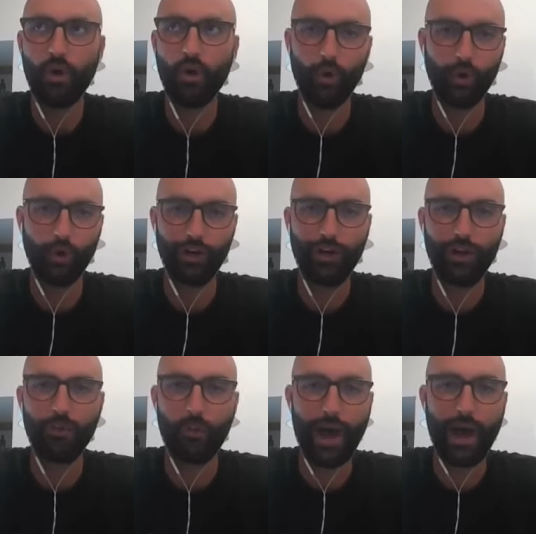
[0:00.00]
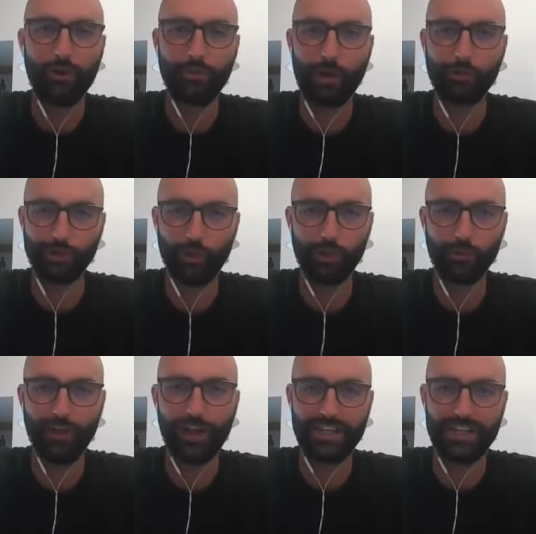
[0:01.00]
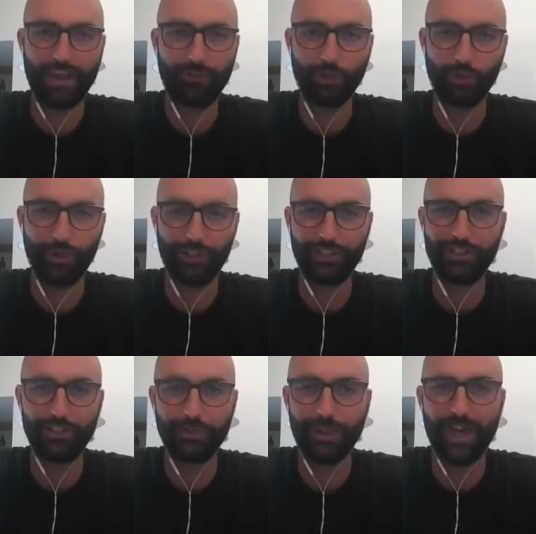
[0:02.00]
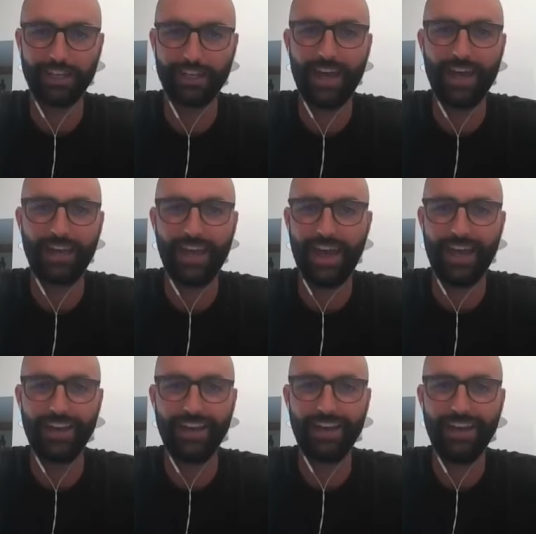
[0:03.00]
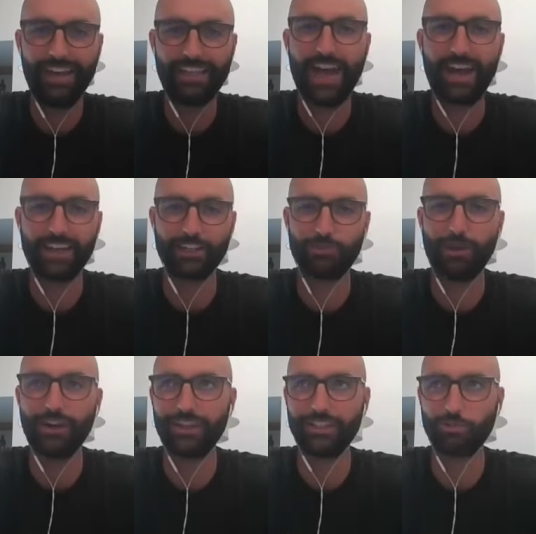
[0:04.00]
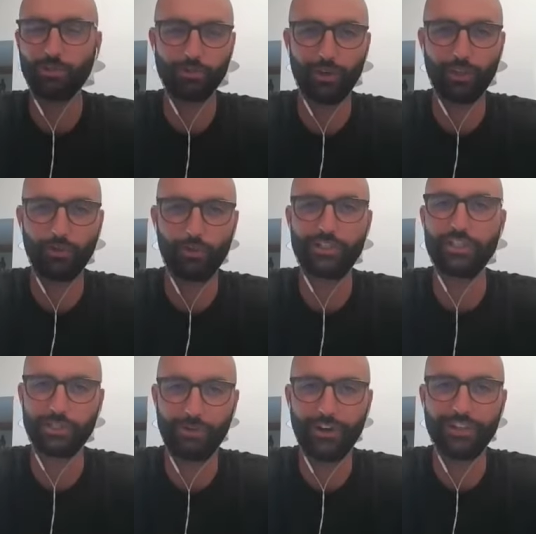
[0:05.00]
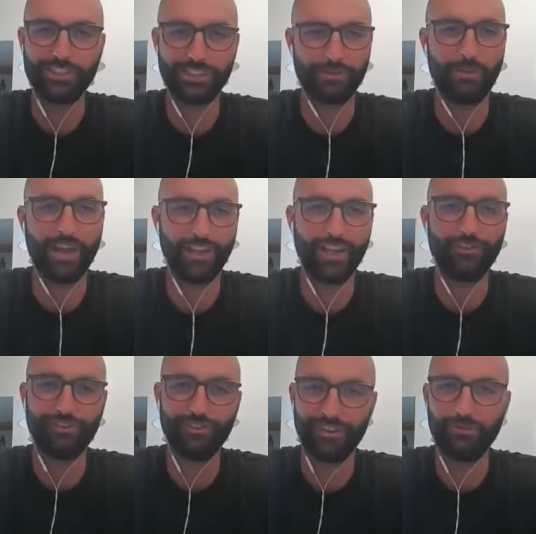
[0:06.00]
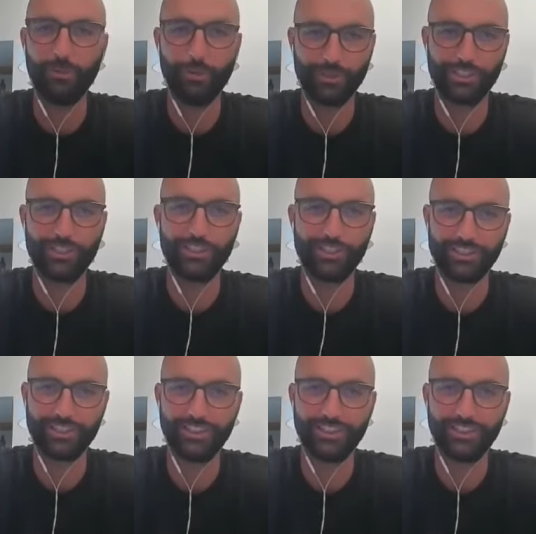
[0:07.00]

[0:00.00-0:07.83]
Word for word: Or, wow, that was horrible. I never wanted to do that again. And that experience was one of the worst experiences in my life. What was it's yours? Not,